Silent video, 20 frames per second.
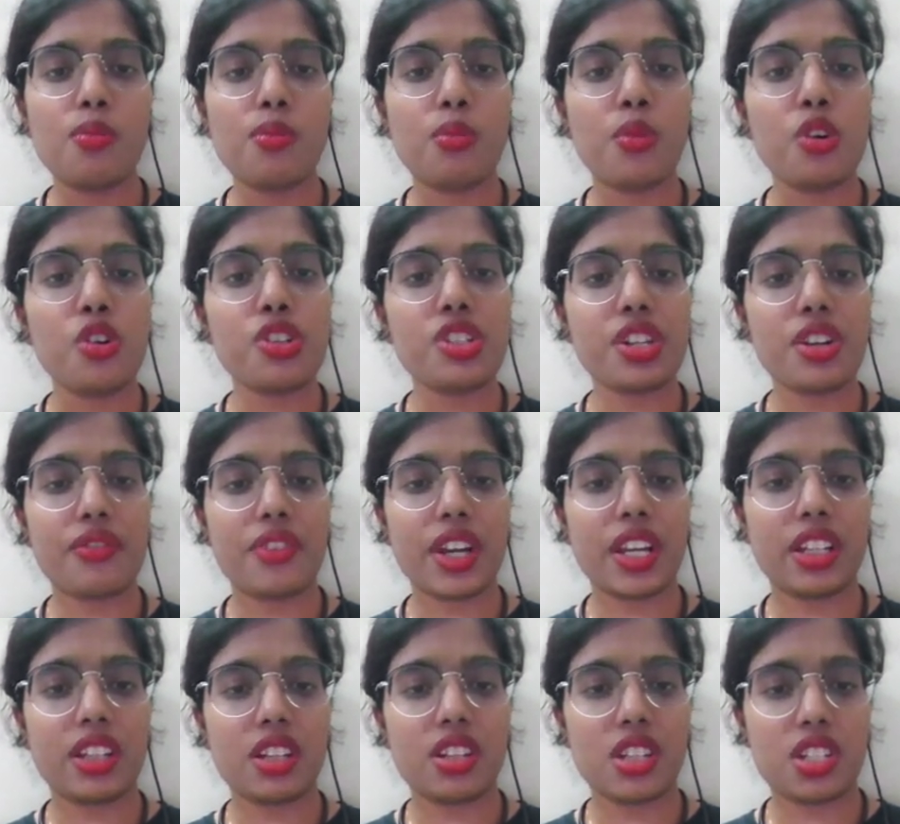most
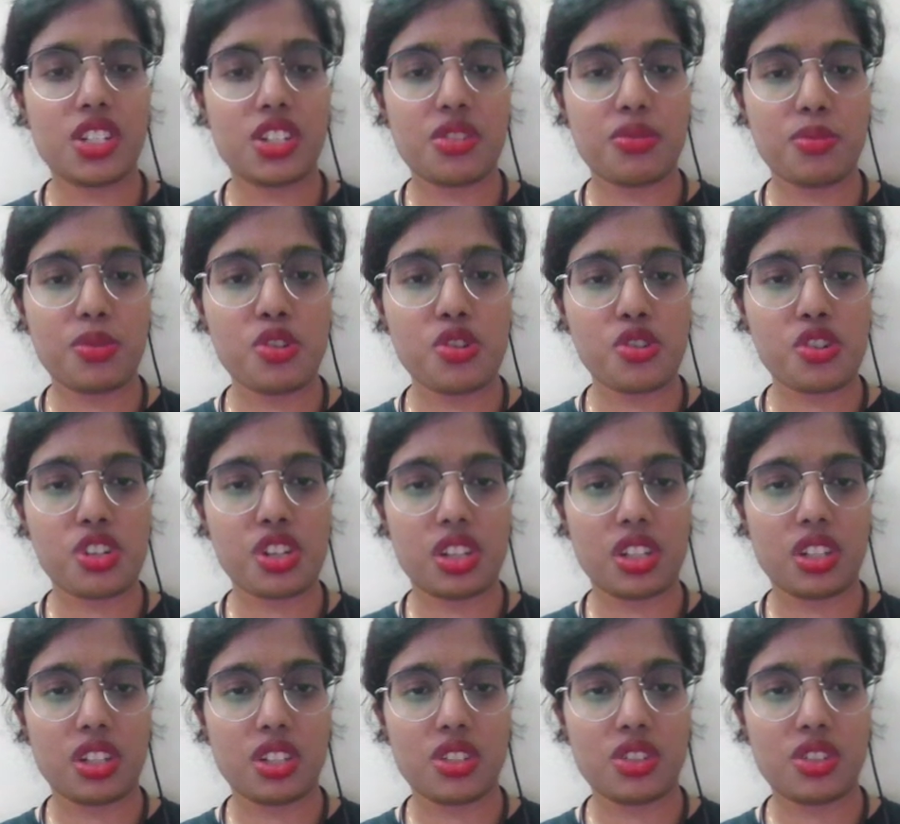affect the
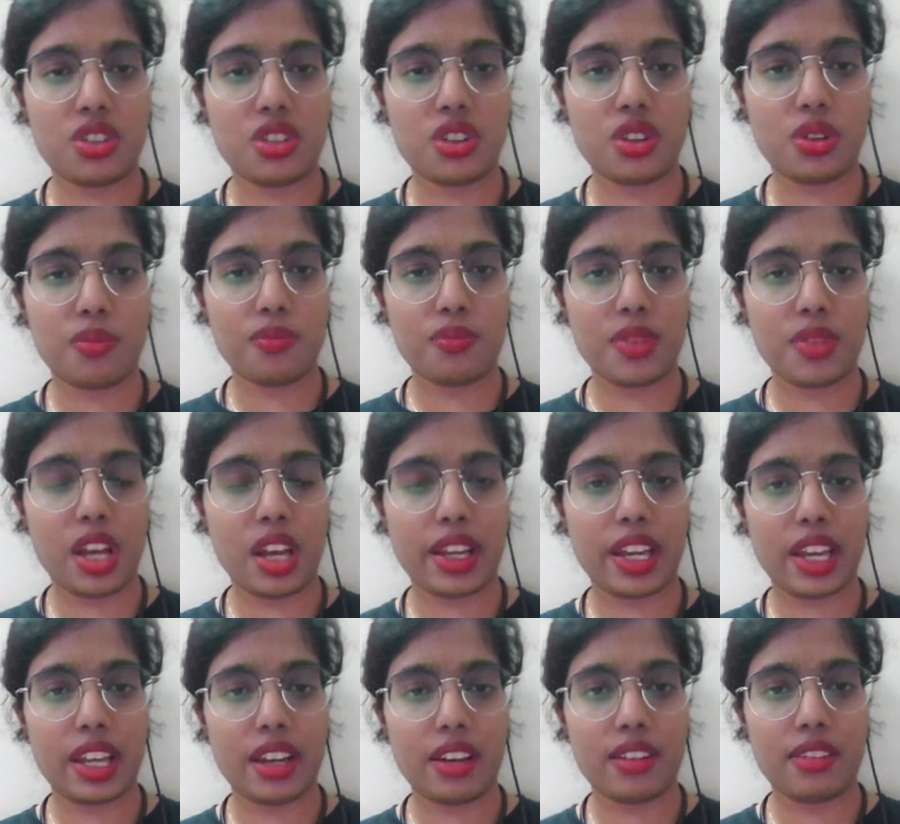distribution. So
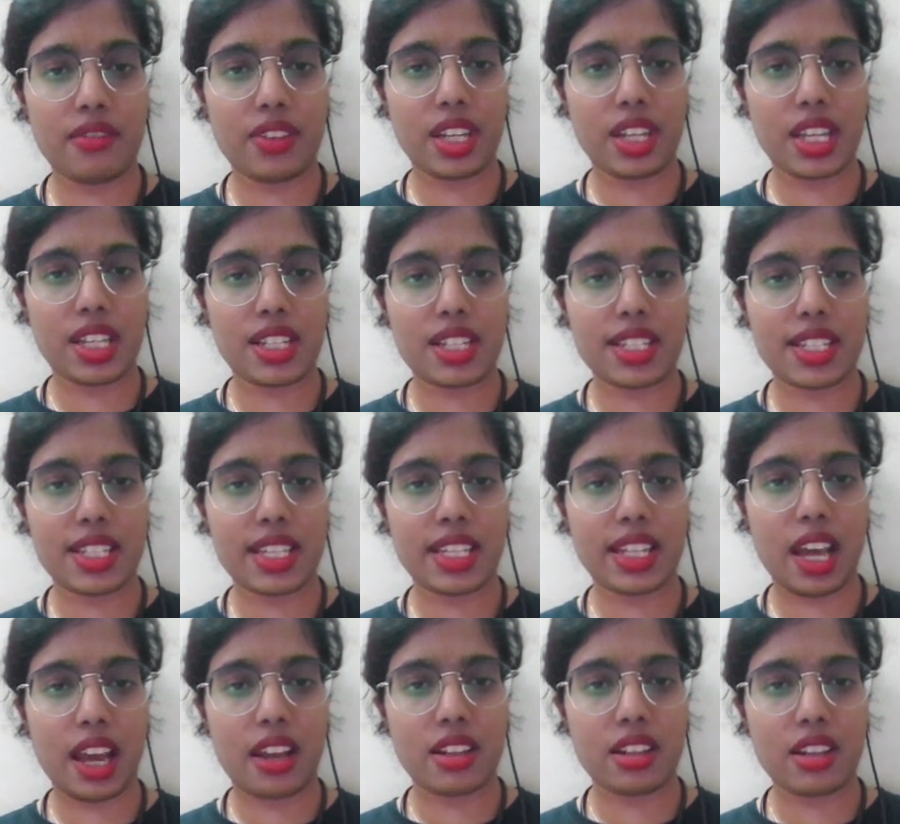again, we can see
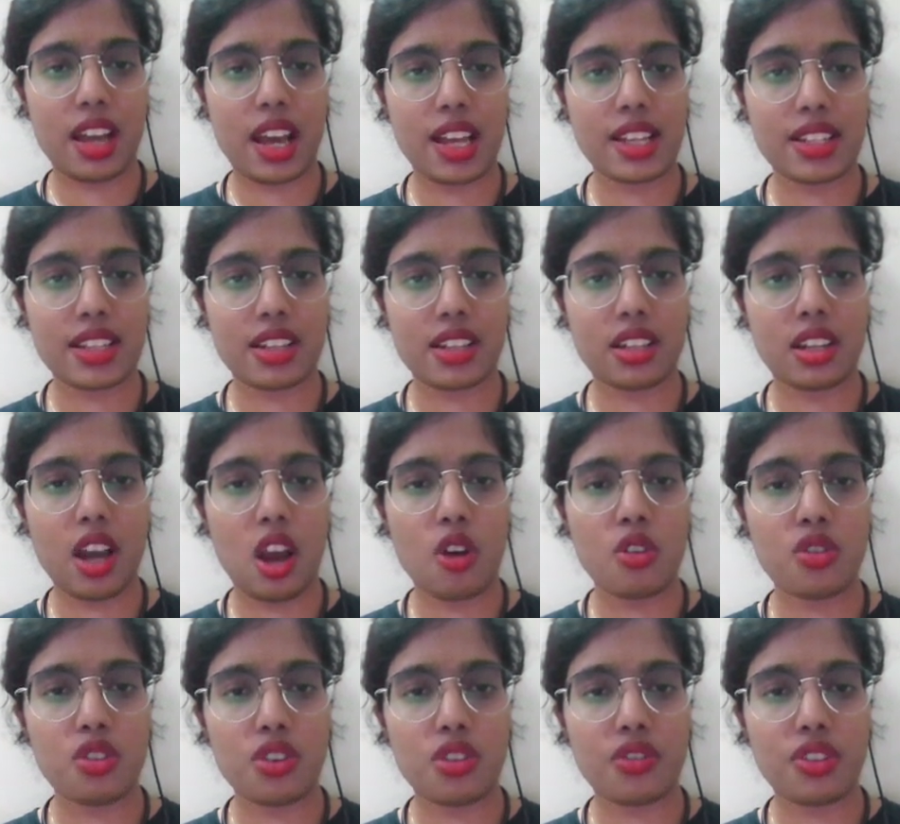that as an
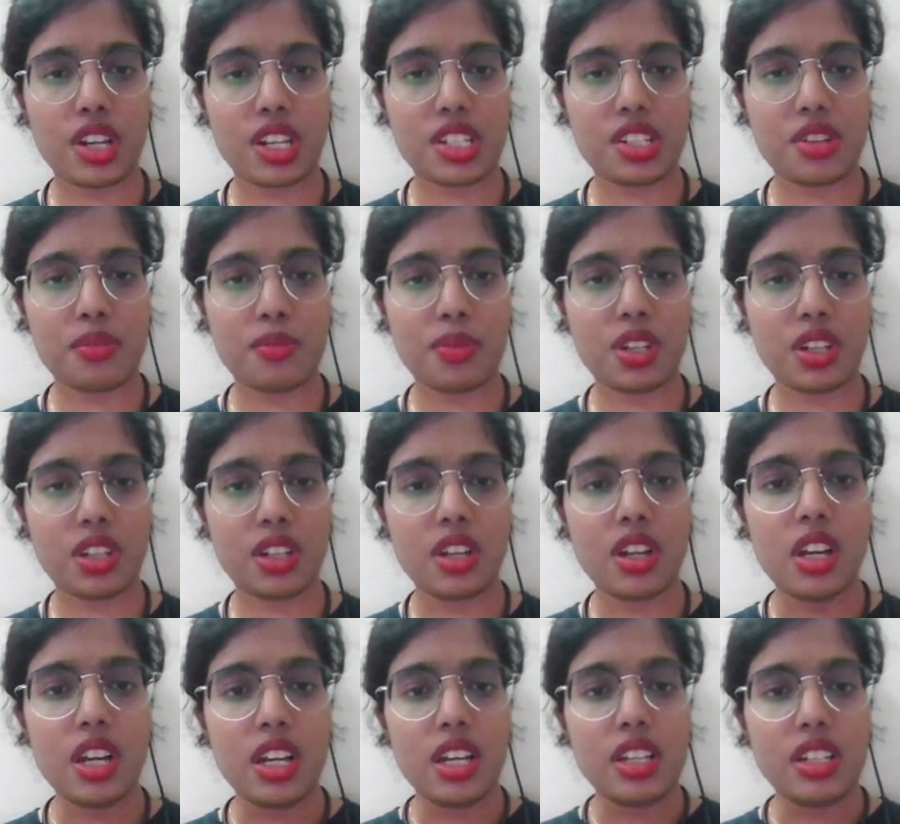count of customer
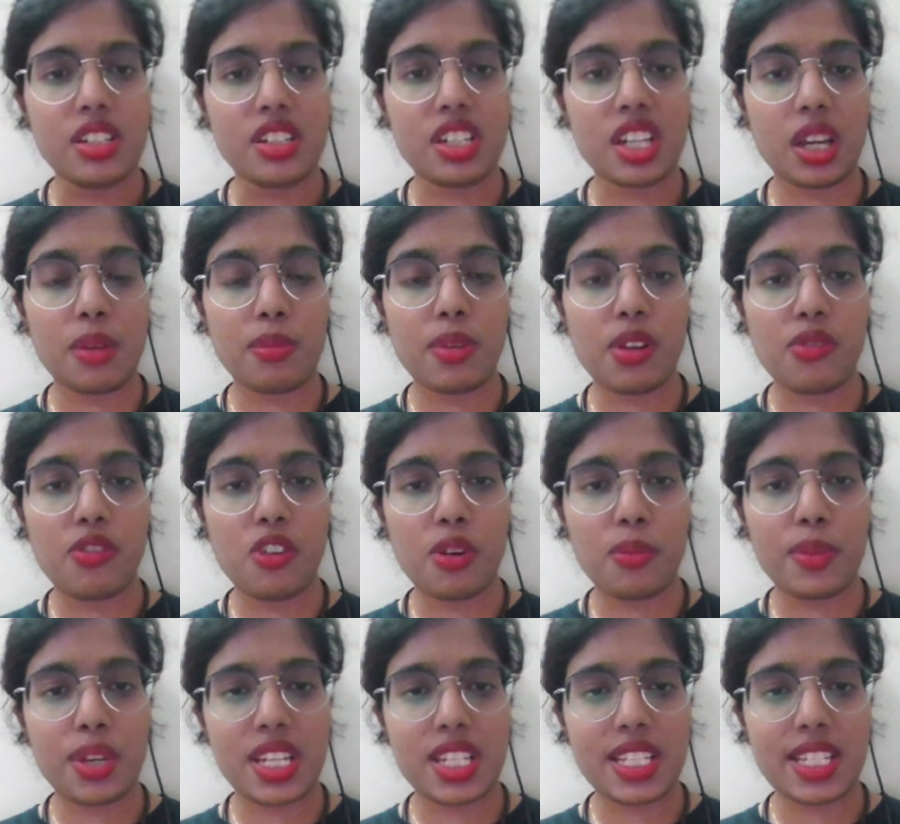table
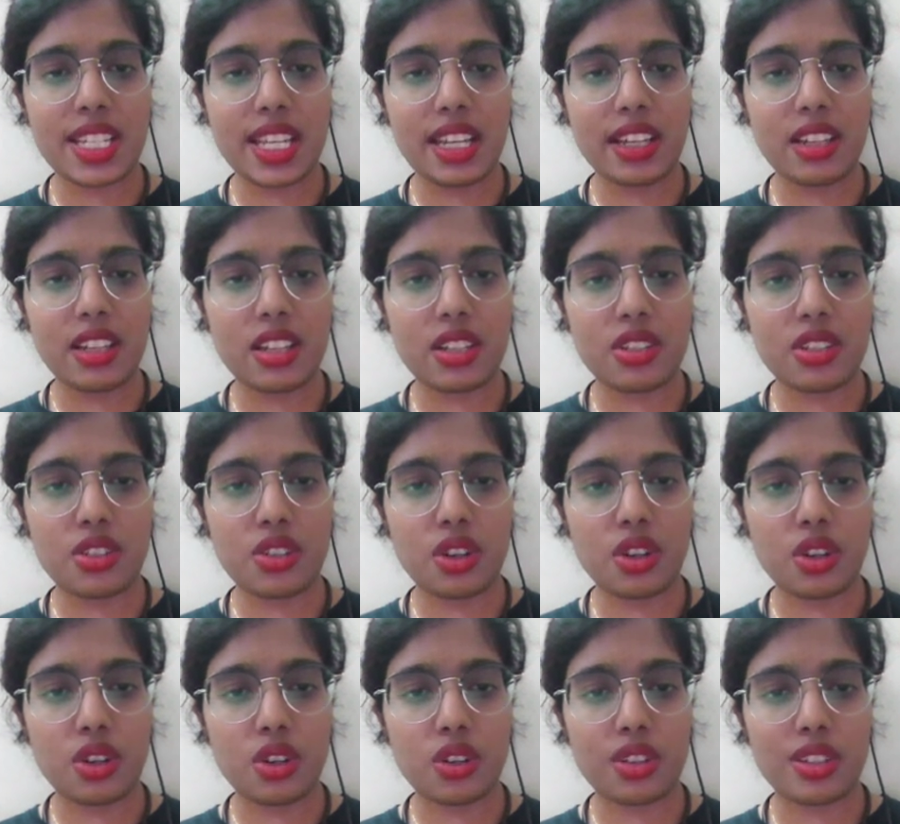for basic.
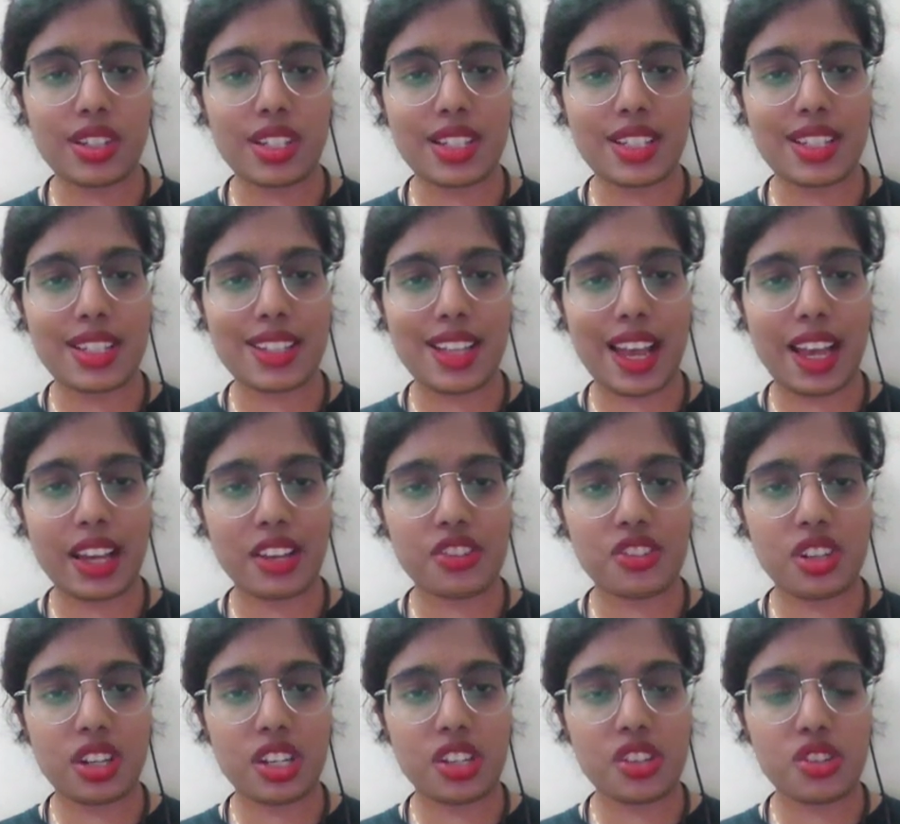So this is
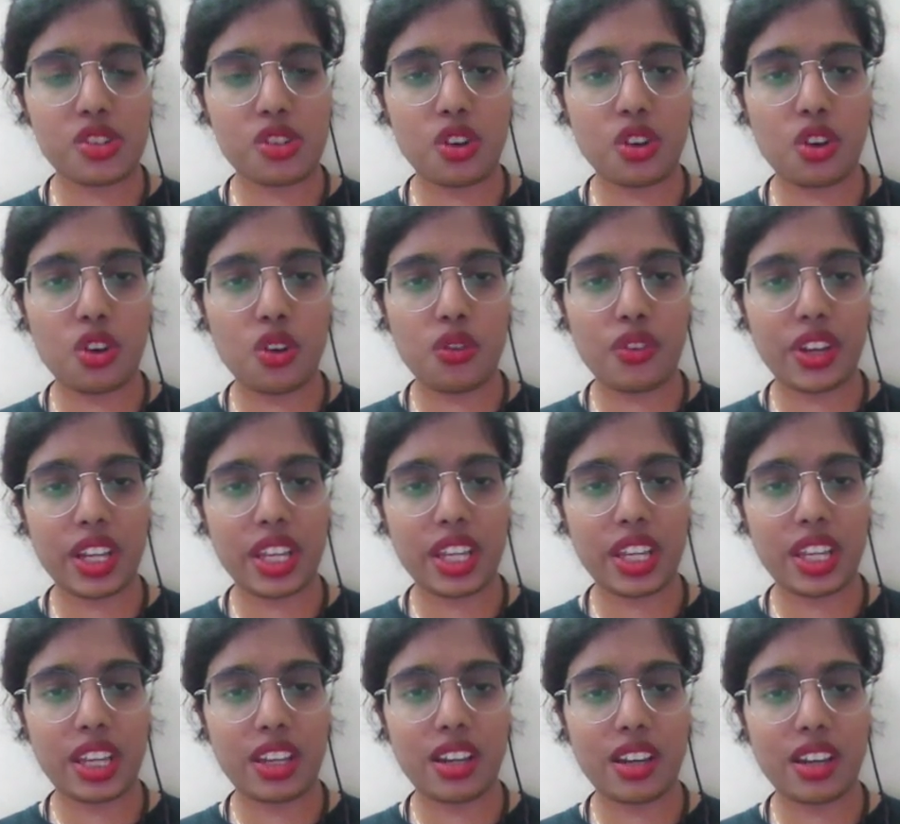actually shown over
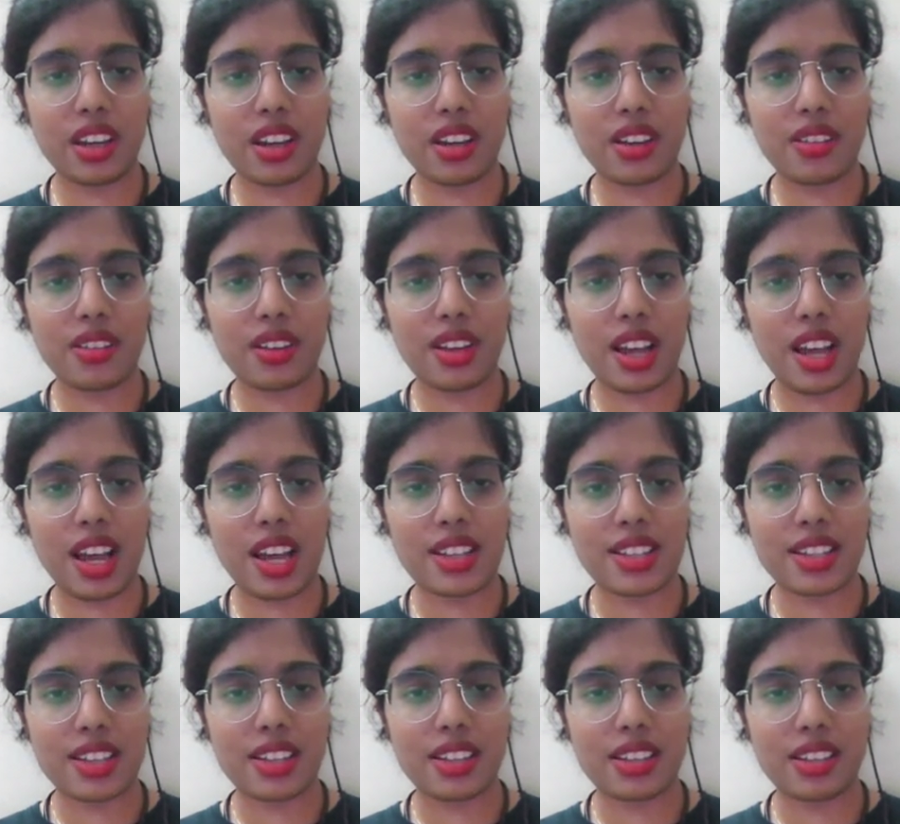here
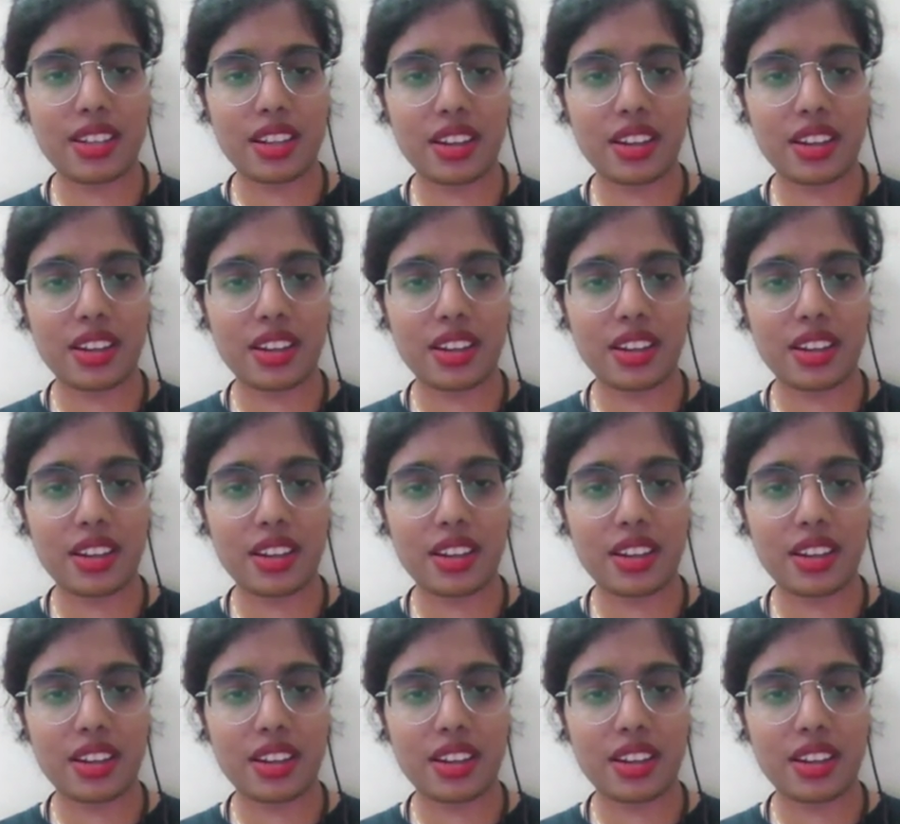as in